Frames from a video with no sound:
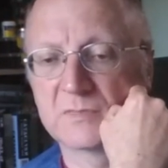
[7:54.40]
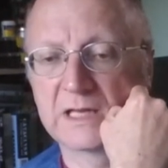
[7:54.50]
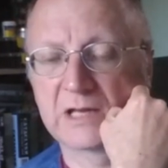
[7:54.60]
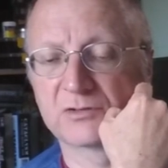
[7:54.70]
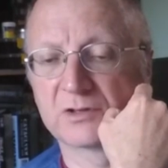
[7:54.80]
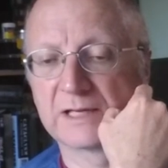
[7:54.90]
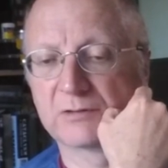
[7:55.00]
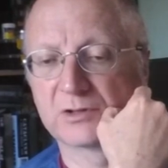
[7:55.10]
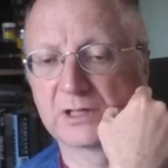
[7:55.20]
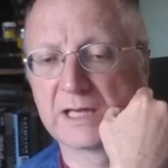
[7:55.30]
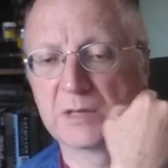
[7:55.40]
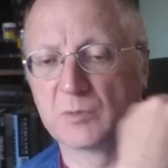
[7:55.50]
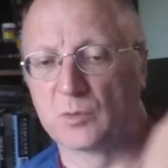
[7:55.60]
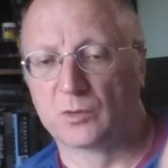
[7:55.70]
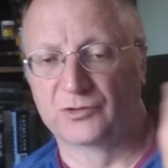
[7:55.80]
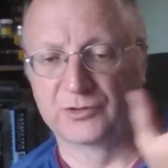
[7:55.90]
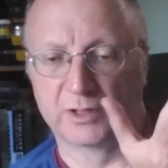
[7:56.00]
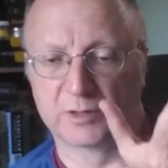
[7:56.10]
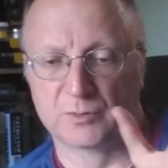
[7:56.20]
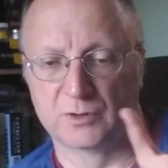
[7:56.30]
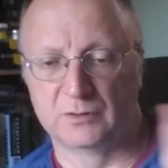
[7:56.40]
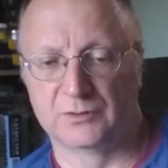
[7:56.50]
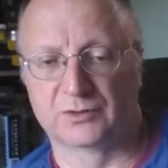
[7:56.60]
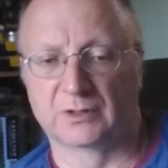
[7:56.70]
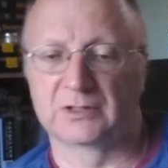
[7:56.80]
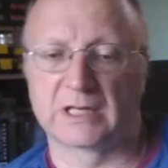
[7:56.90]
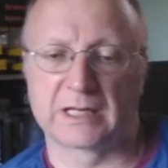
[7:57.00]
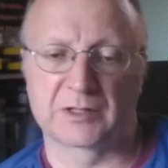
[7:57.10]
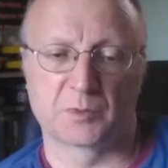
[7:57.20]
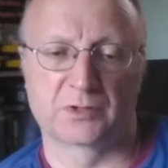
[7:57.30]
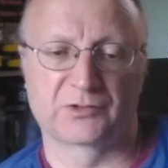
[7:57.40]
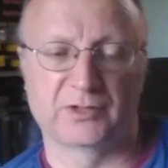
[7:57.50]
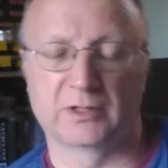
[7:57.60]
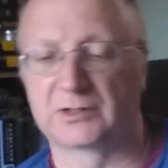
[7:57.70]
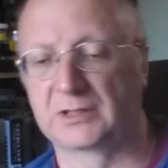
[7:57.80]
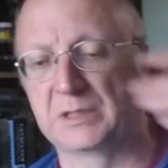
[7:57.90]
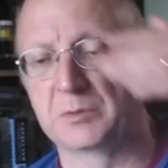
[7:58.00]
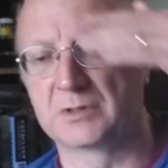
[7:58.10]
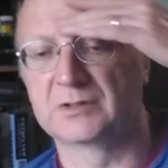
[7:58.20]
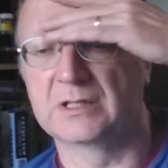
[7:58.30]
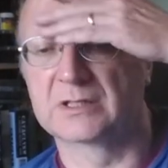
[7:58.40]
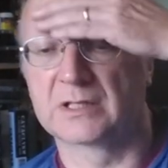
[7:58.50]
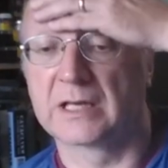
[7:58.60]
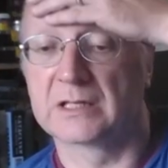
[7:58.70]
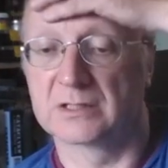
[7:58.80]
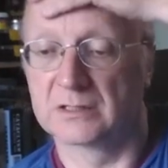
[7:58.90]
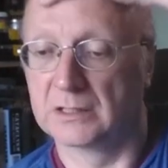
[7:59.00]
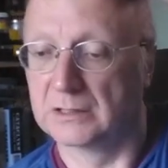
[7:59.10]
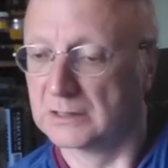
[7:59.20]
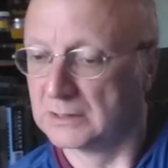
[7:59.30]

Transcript: hex and counter game where one side moves and attacks with a CRT with a D6 and then